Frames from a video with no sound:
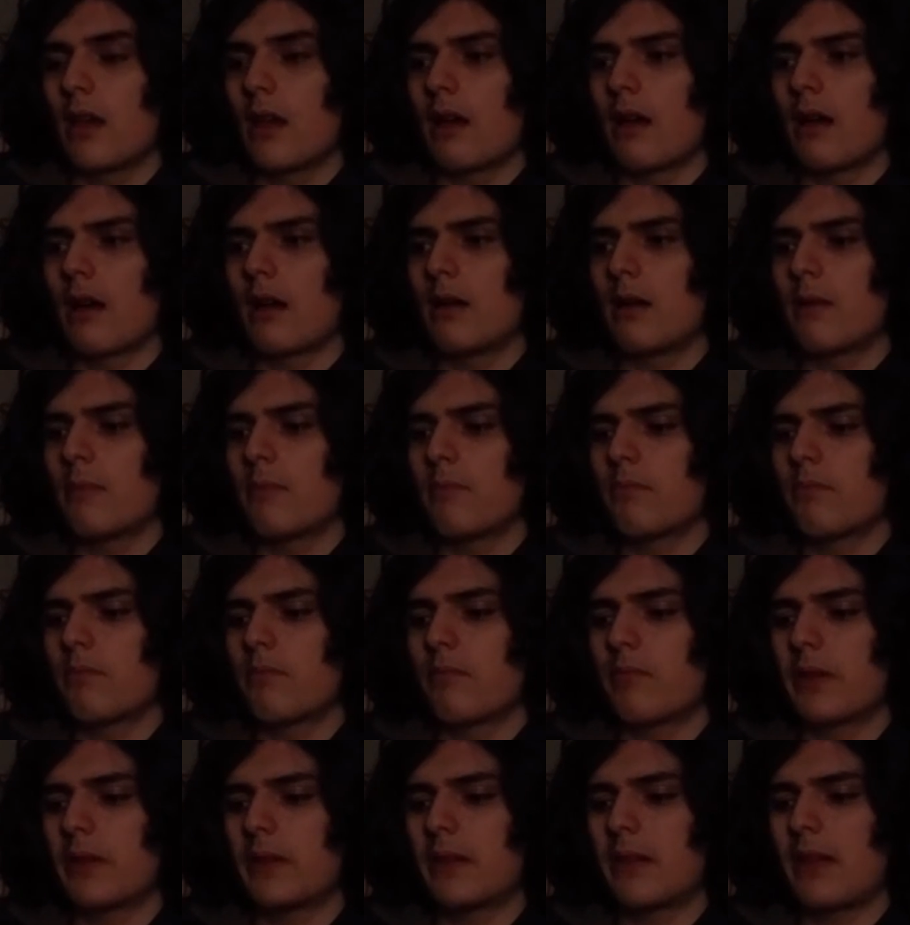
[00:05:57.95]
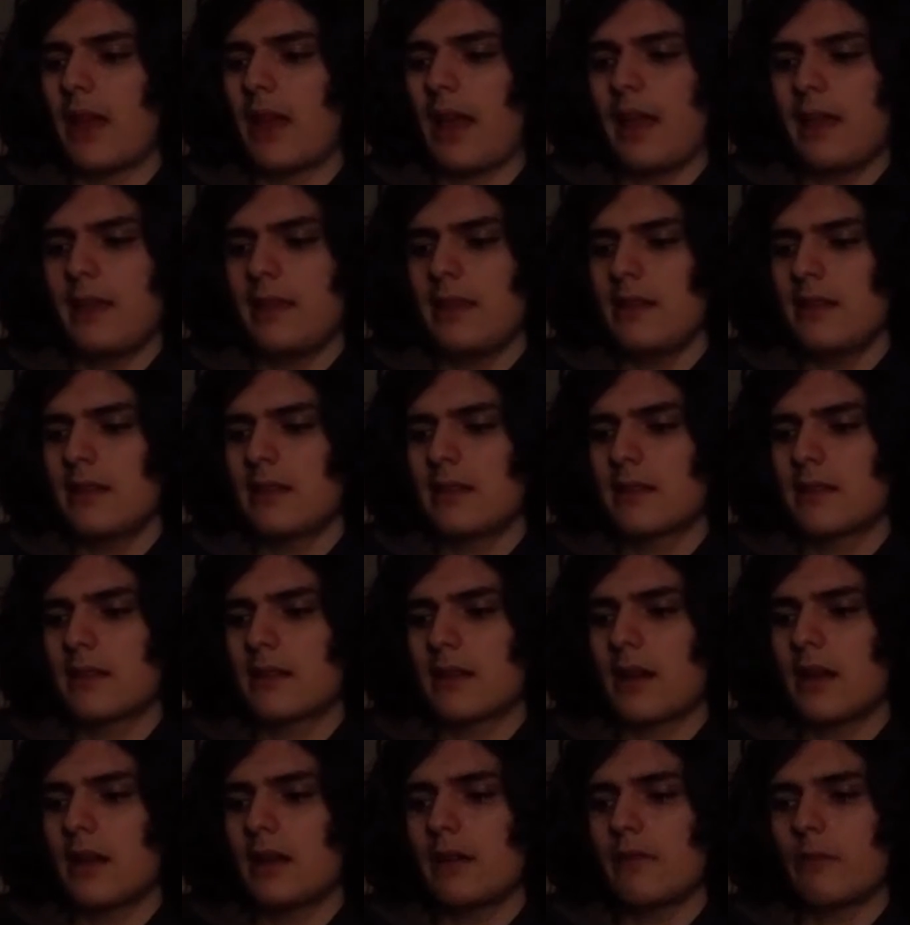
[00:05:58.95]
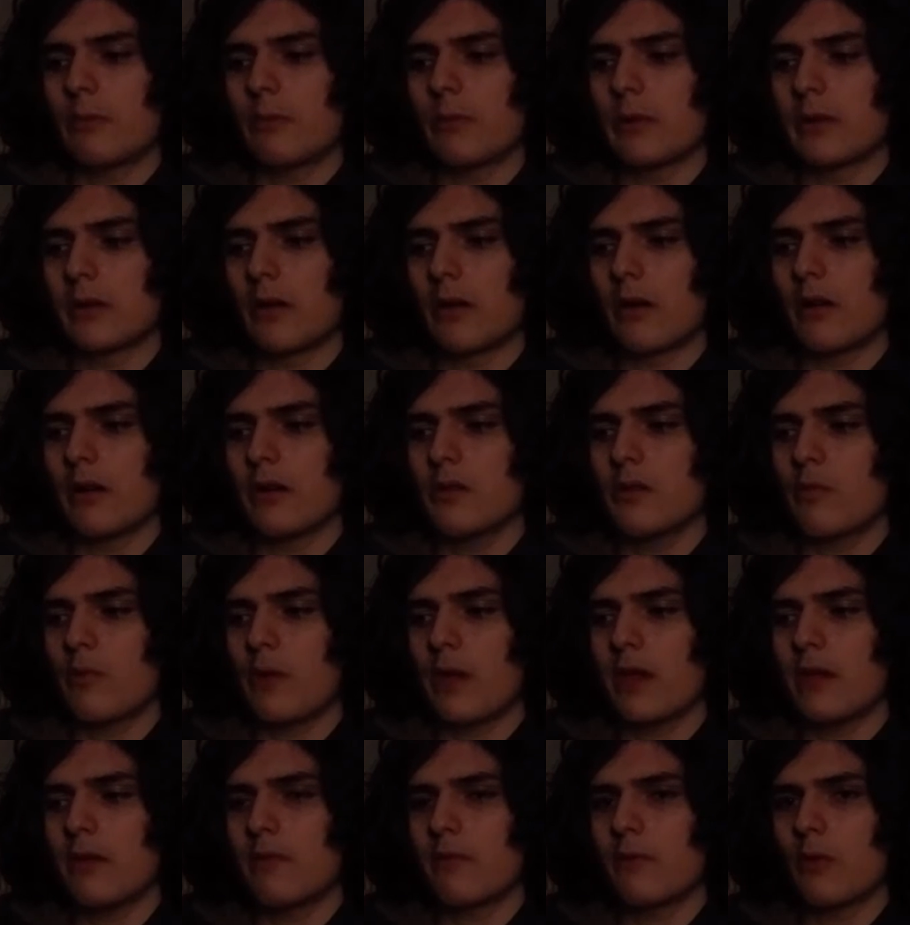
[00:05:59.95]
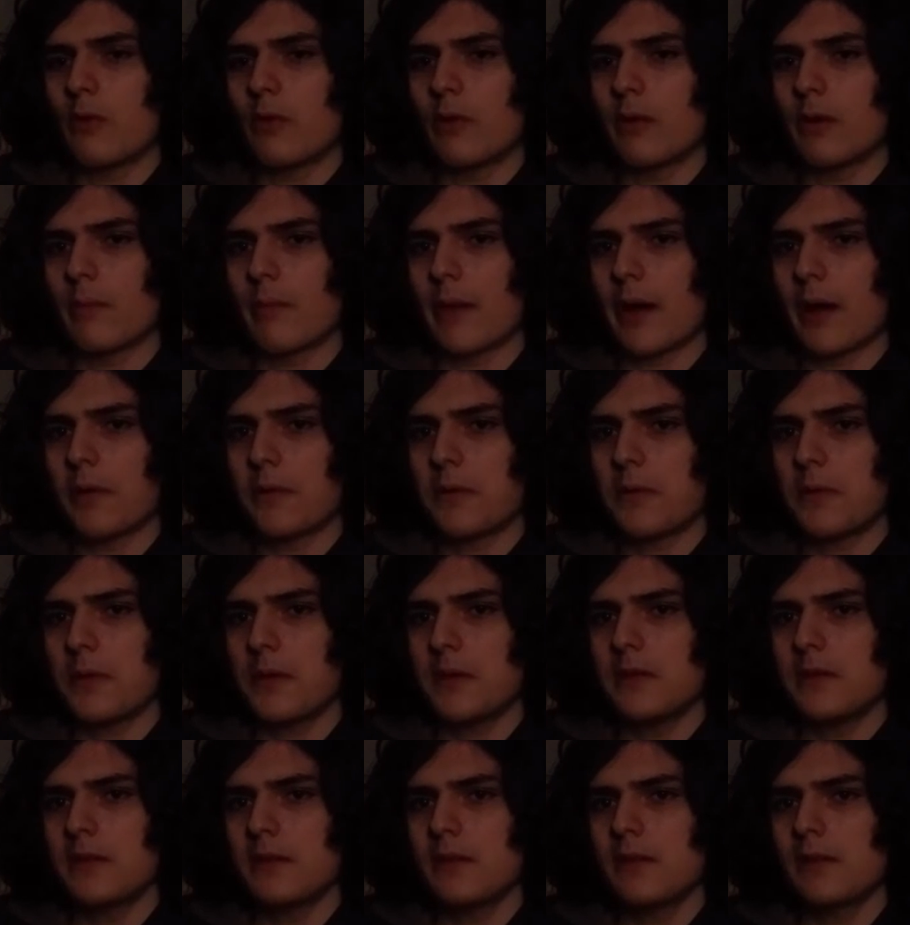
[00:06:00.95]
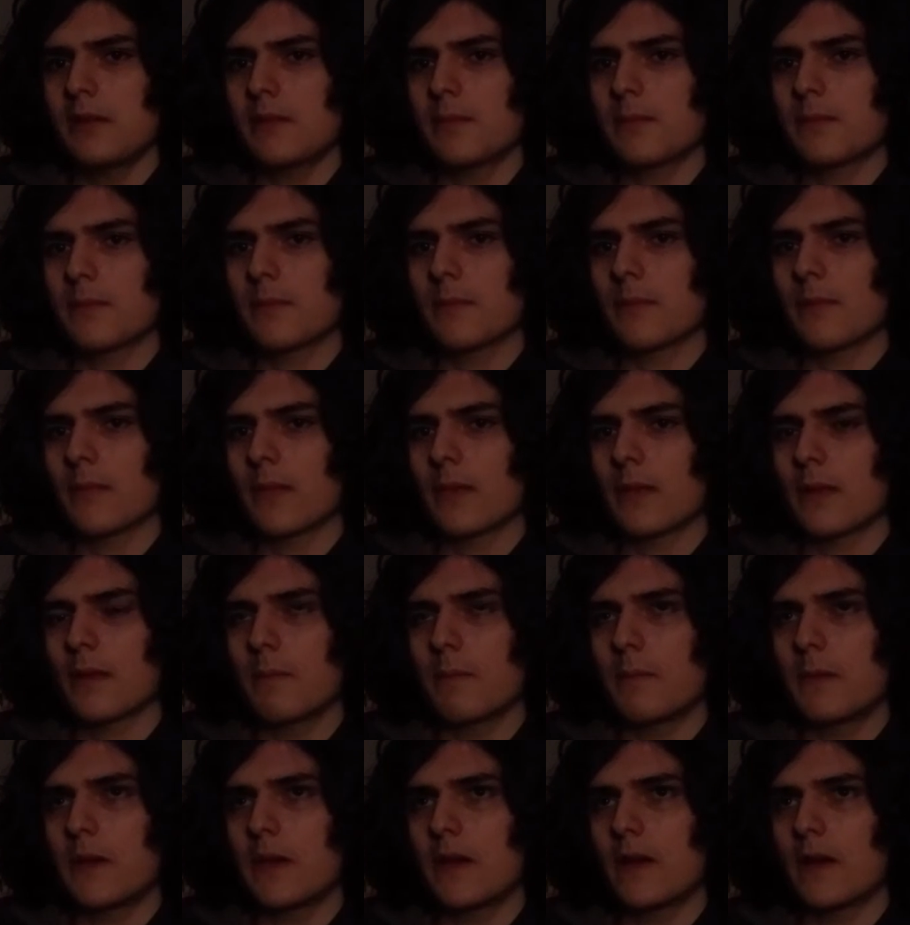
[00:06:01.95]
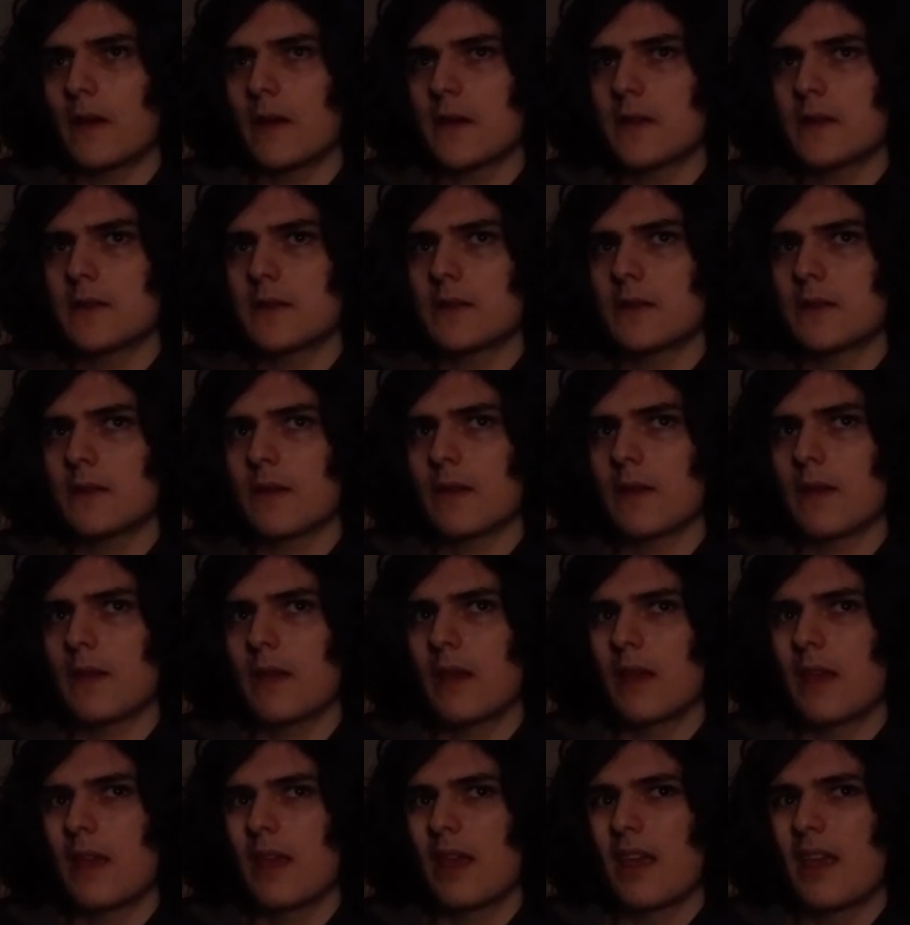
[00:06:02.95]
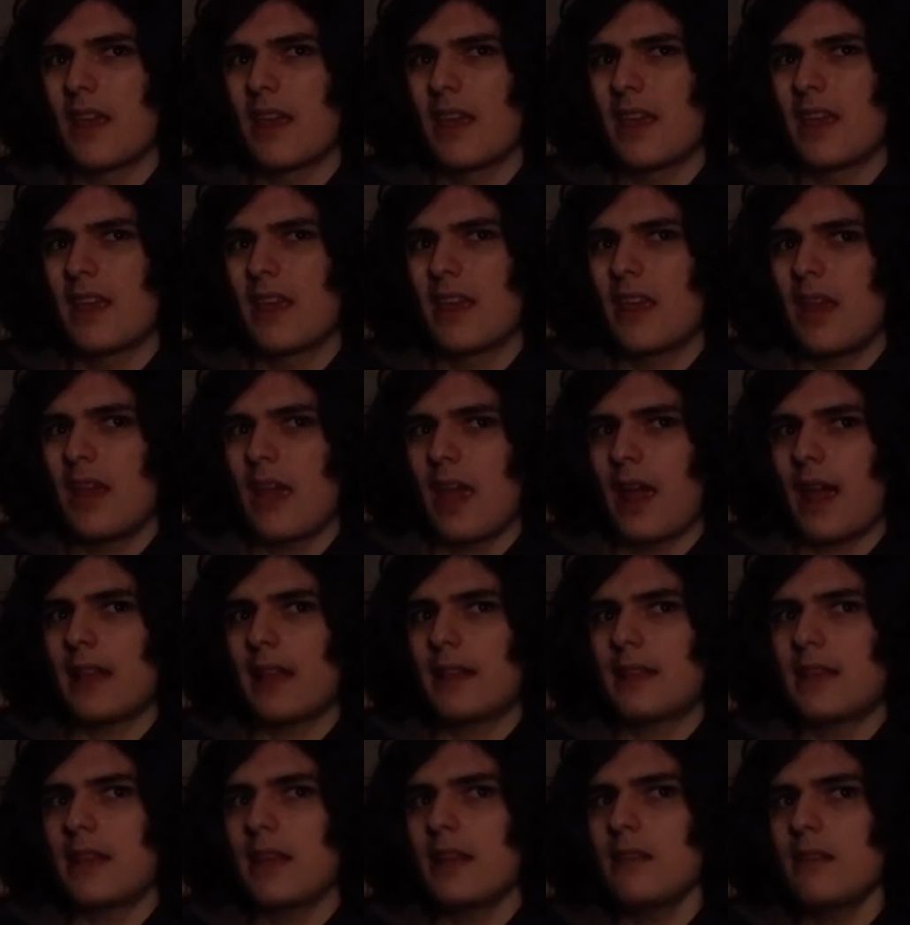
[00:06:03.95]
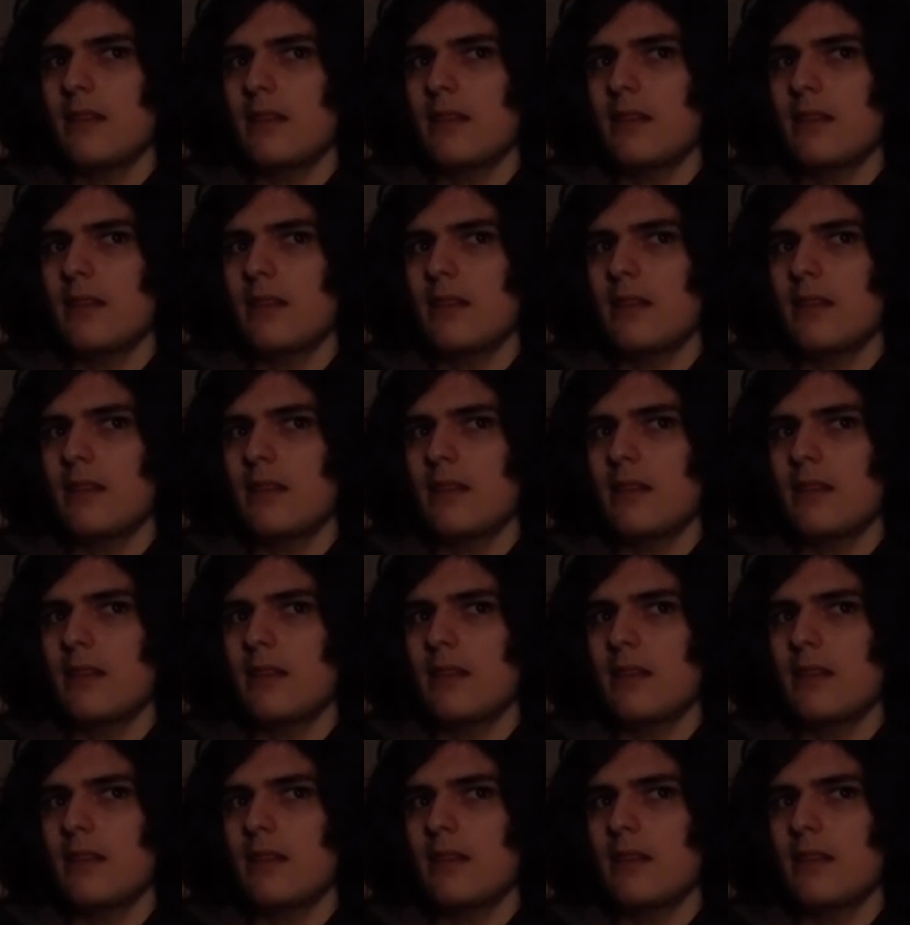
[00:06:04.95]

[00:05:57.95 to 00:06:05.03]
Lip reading: But I think this is kind of a retarded way of going about things because at the end of the